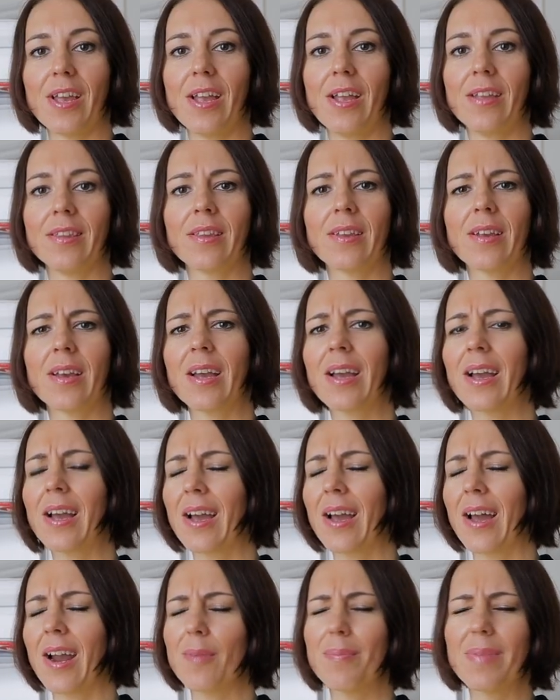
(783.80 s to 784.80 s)
and
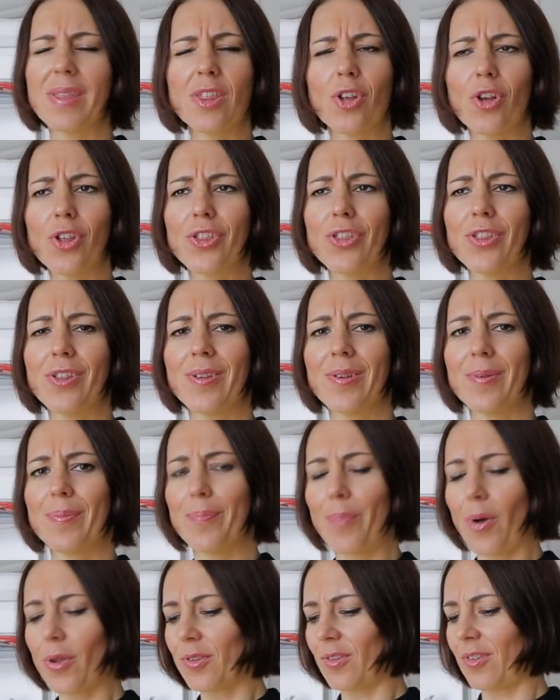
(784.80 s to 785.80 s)
cardamom
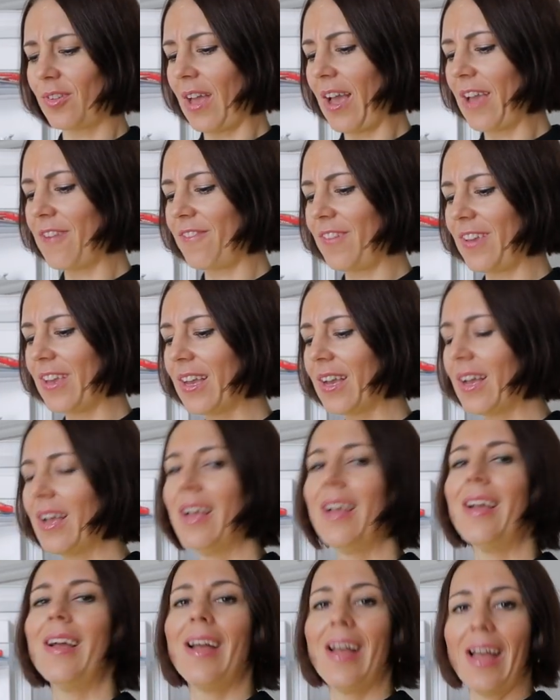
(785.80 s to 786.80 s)
pods, I think.
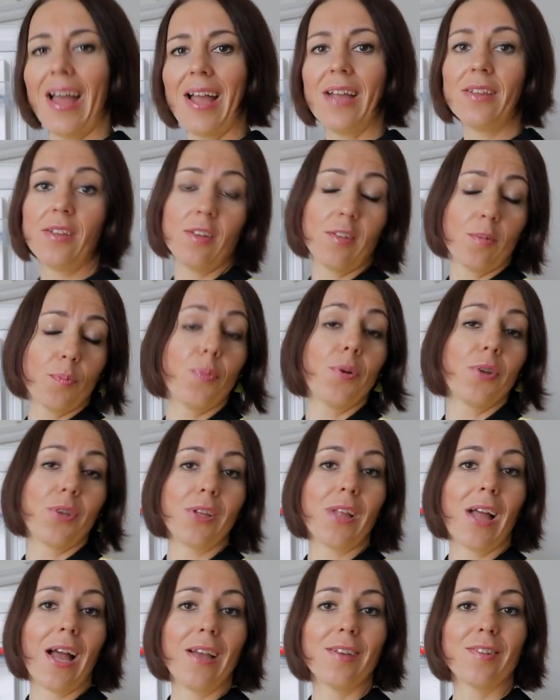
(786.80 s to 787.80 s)
And it's
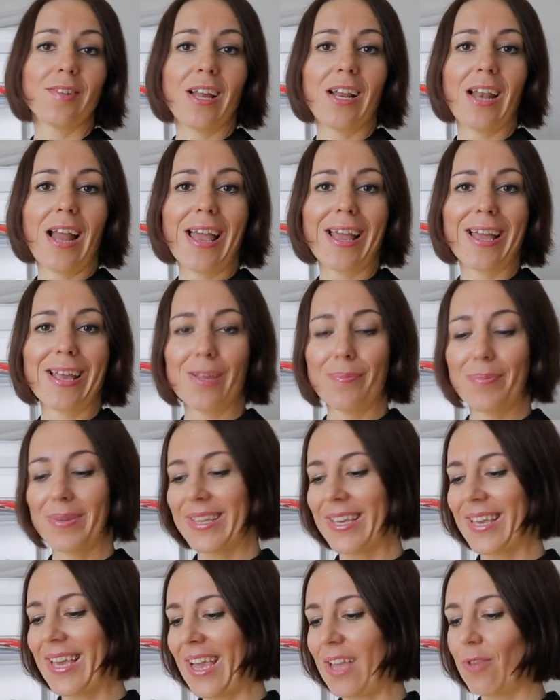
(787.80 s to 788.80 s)
pretty nice, I like it,
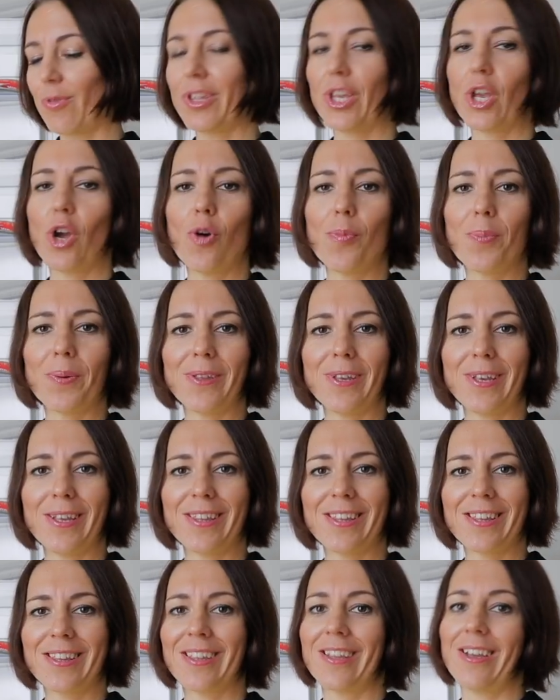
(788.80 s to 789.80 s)
but again, when I open
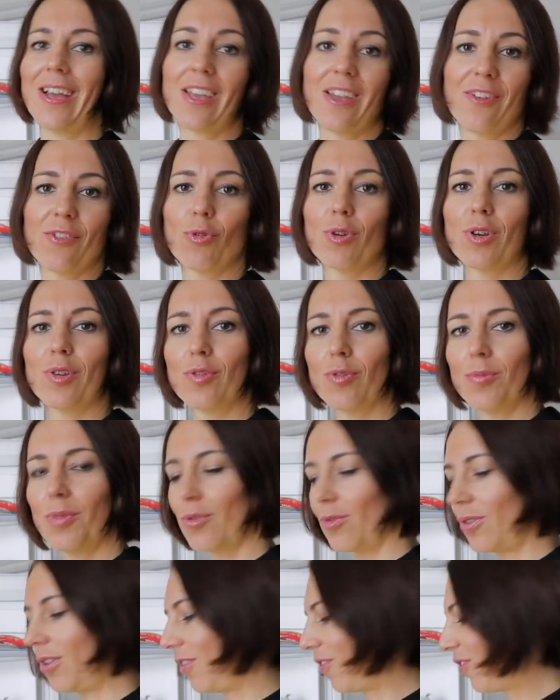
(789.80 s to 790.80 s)
it, I have to consume
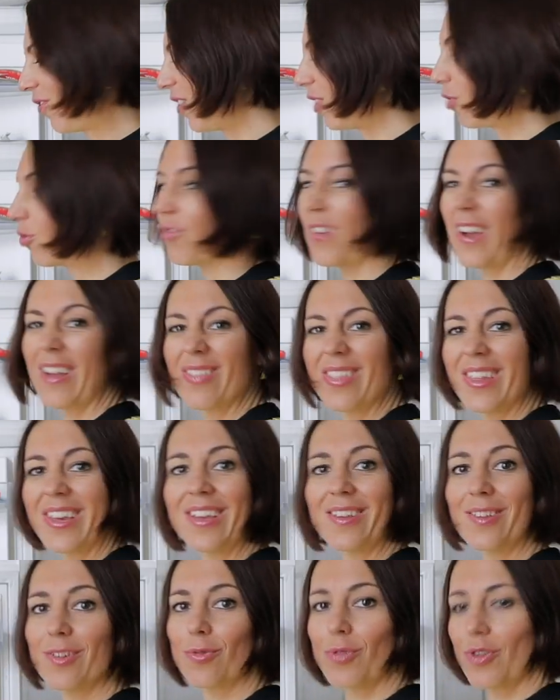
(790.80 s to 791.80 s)
it within three to five
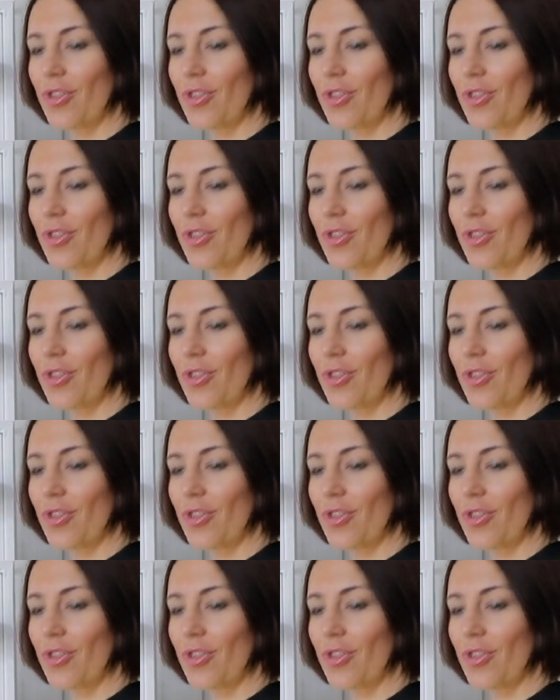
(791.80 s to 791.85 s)
days,